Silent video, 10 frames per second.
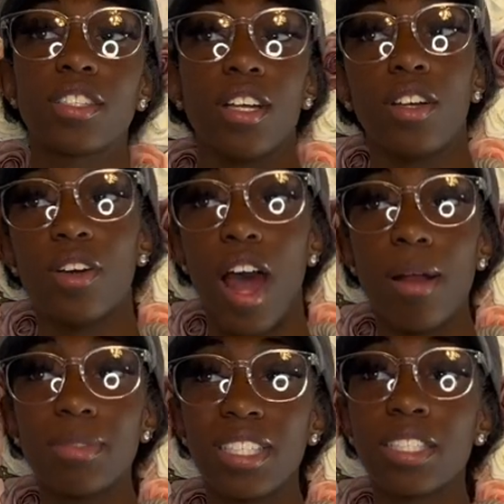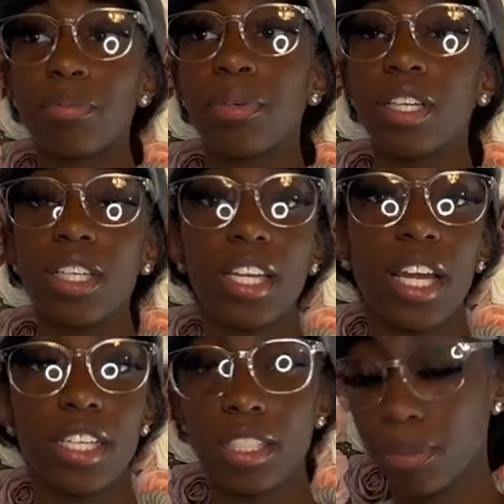So, I'm just pulling
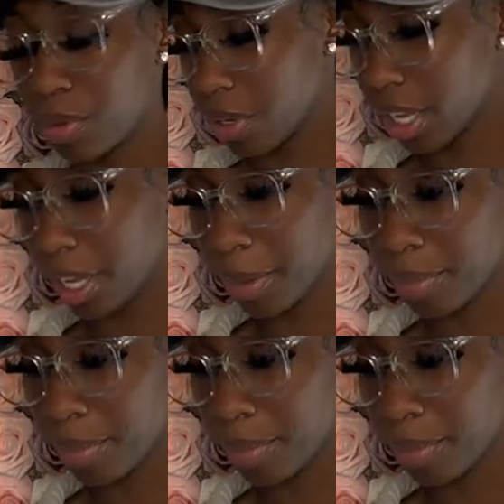at this point